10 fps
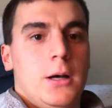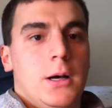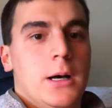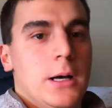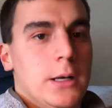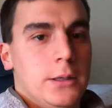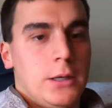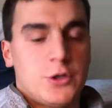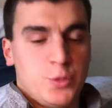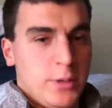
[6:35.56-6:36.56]
Uh,
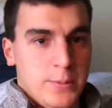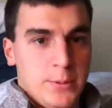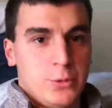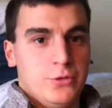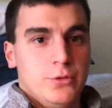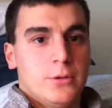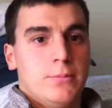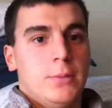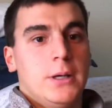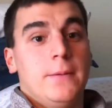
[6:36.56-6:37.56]
not too many people do
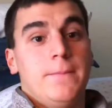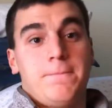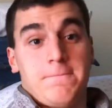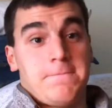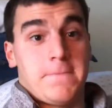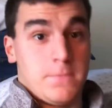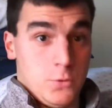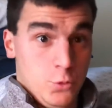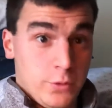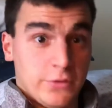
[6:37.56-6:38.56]
them, but
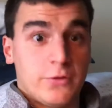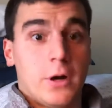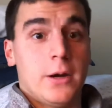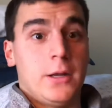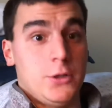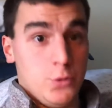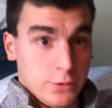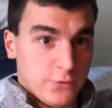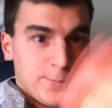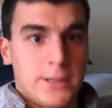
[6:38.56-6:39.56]
you can start and you
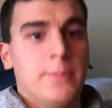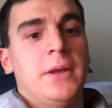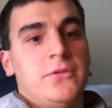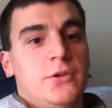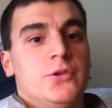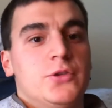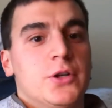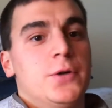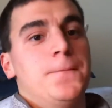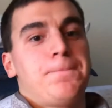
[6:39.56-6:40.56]
can spread the message.
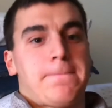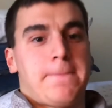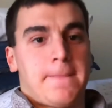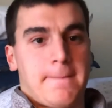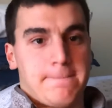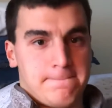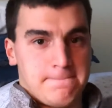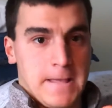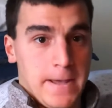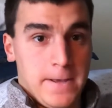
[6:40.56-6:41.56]
So
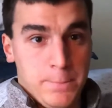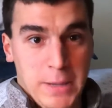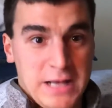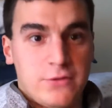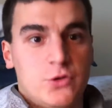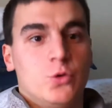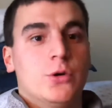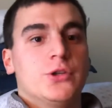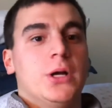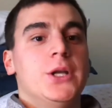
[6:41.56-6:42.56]
I pass the
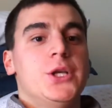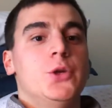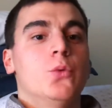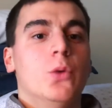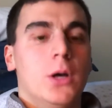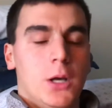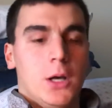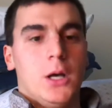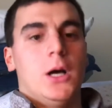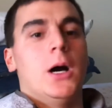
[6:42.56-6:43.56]
torch on to you.
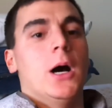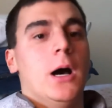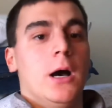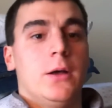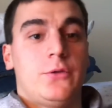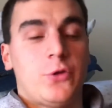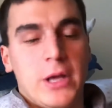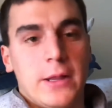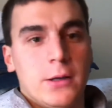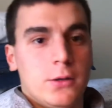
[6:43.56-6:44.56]
Uh, so
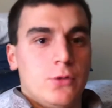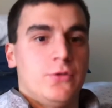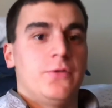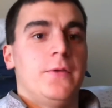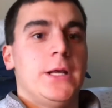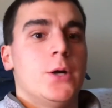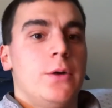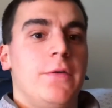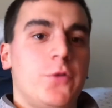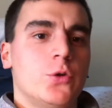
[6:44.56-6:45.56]
yeah, that concludes this video.
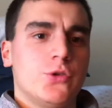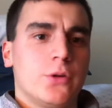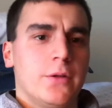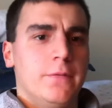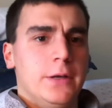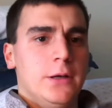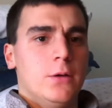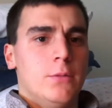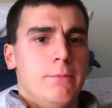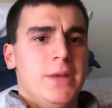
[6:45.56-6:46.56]
If you enjoyed the
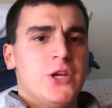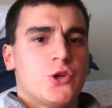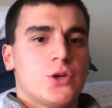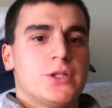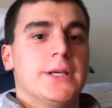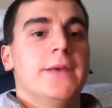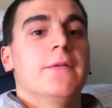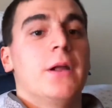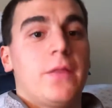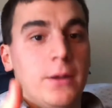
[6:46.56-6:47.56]
video, make sure to give
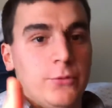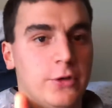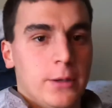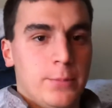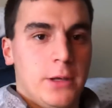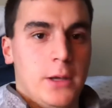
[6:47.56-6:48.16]
it a thumbs up.